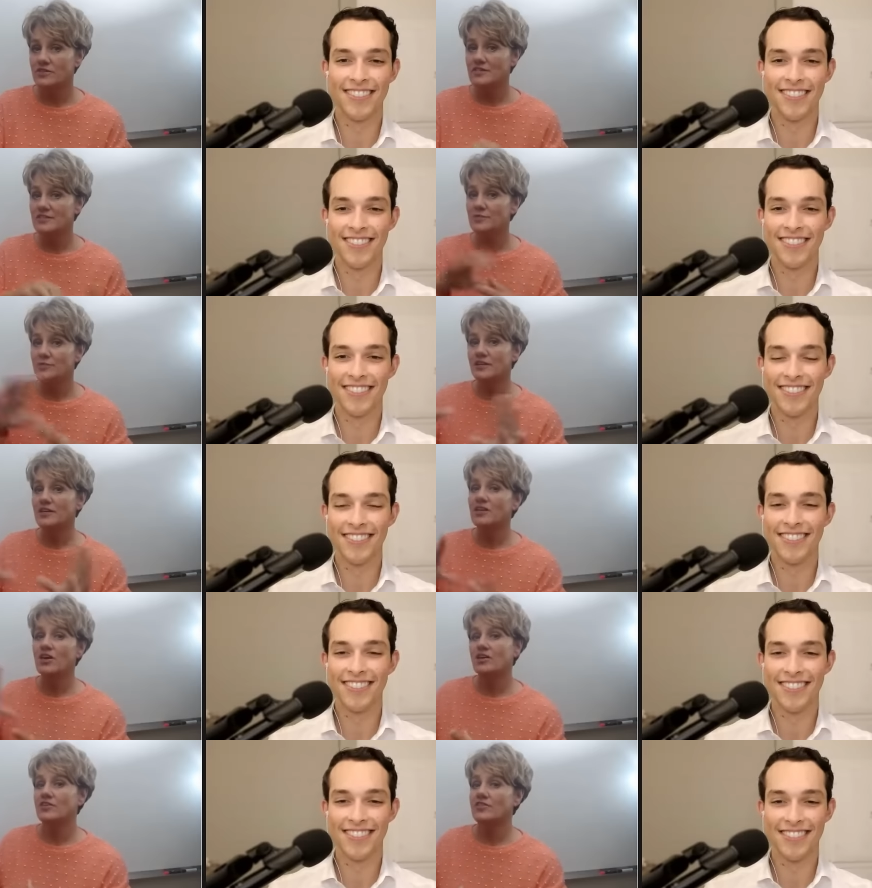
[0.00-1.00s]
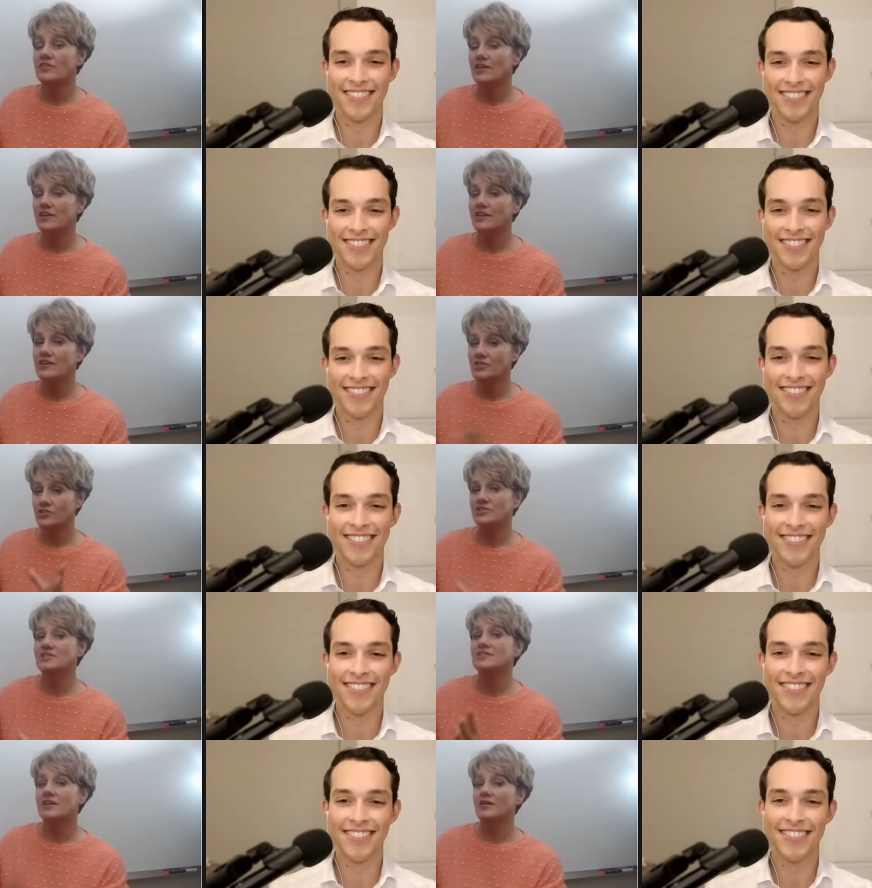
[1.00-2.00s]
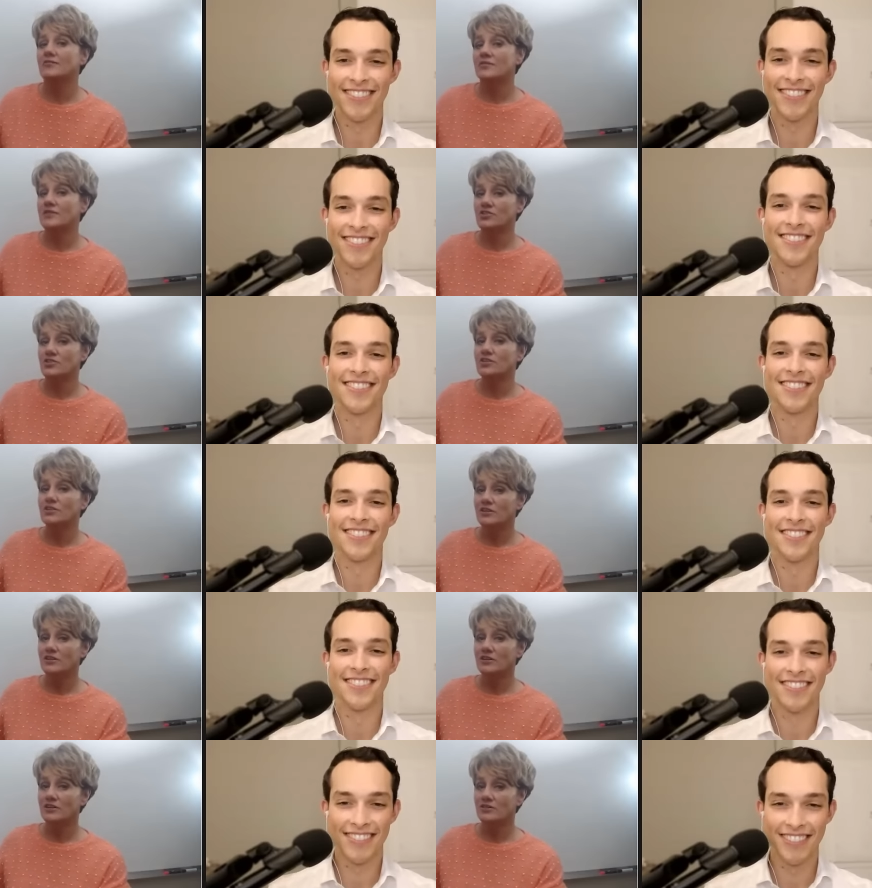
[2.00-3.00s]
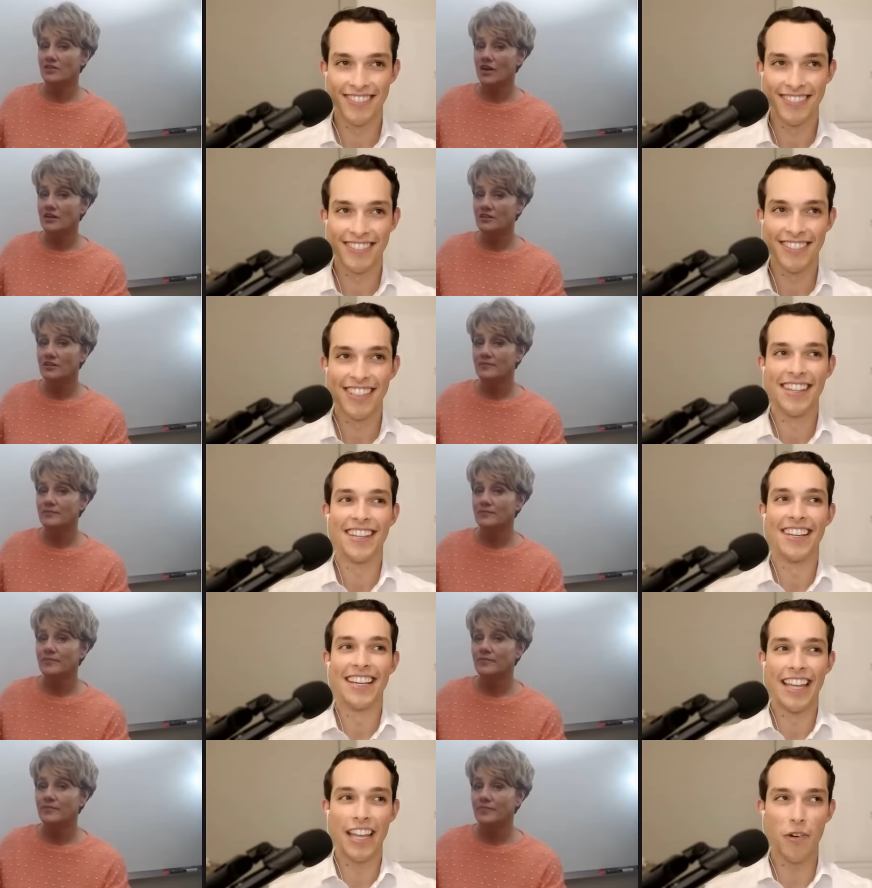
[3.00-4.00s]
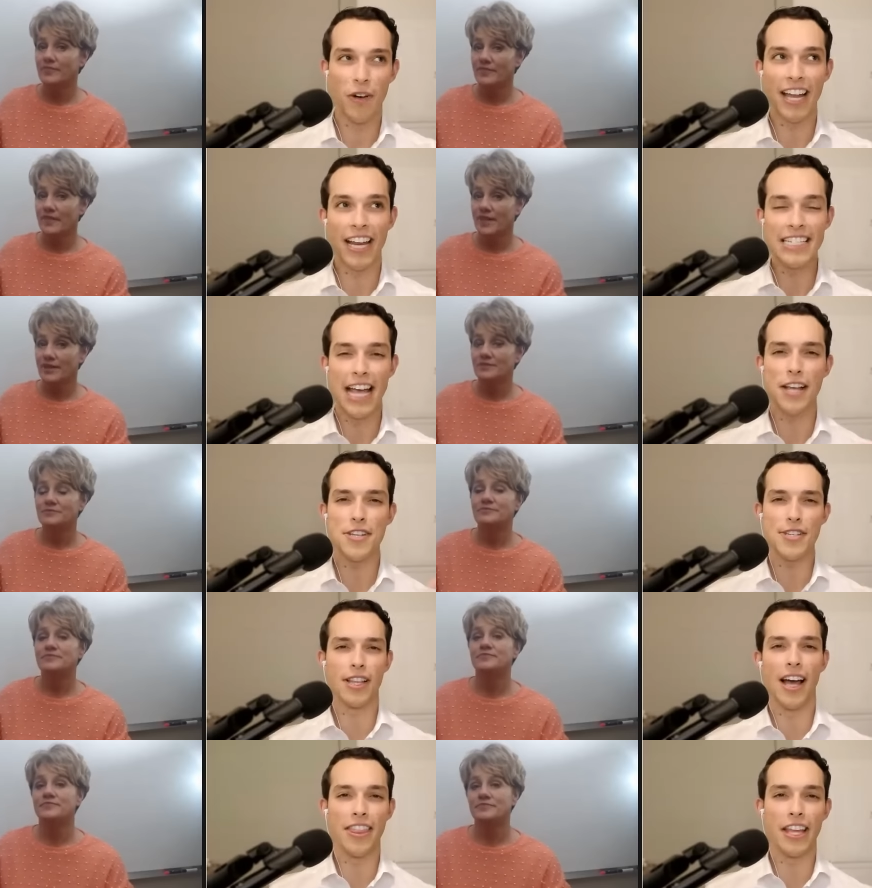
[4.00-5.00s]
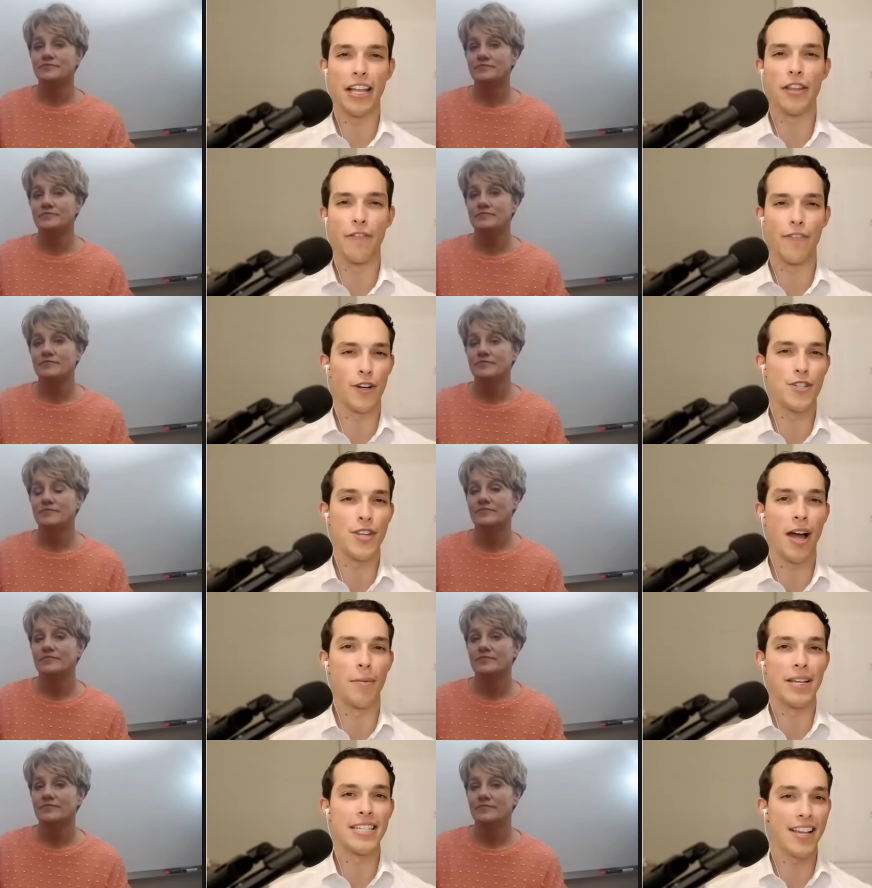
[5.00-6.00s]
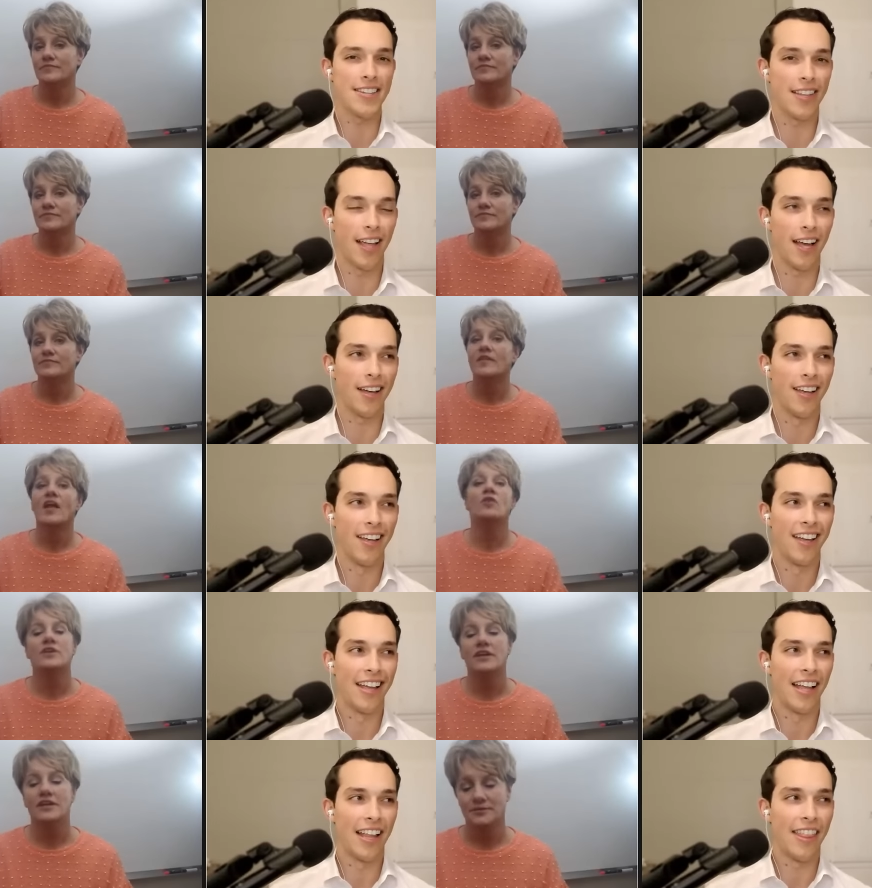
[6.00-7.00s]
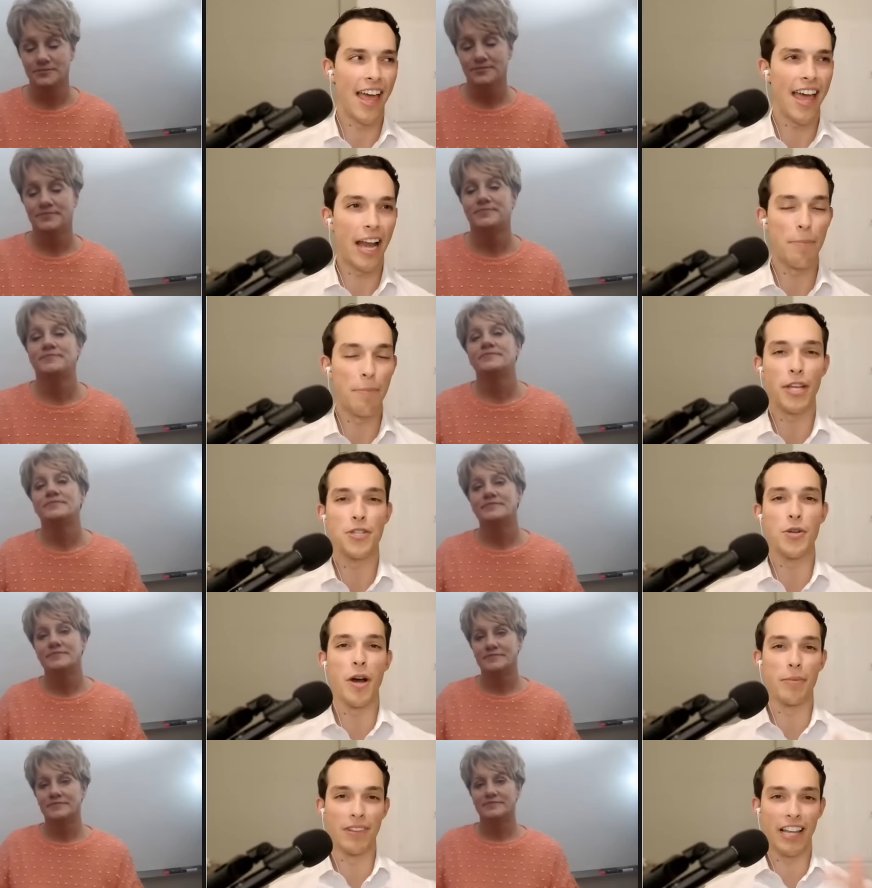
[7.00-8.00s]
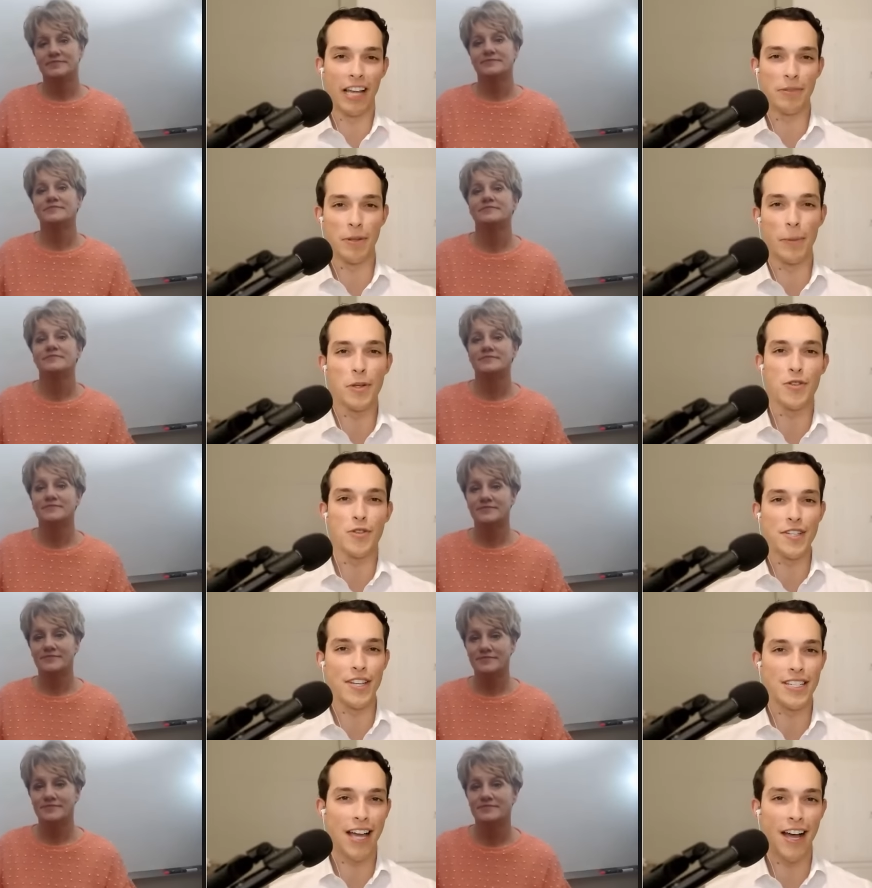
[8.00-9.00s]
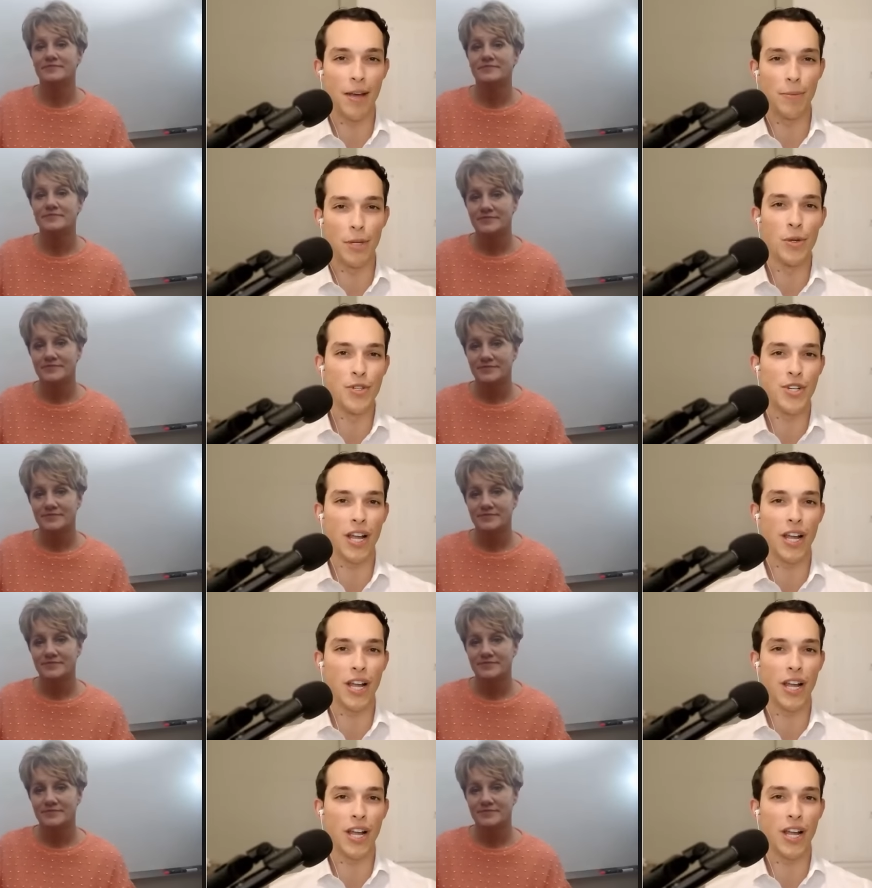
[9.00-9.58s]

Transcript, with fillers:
Speaker 1: this big car thing has just come this year, right?
Speaker 2: Yo, I had a Tesla, I think the first time, a Tesla. Okay. Then I picked you up like the most recent time, you and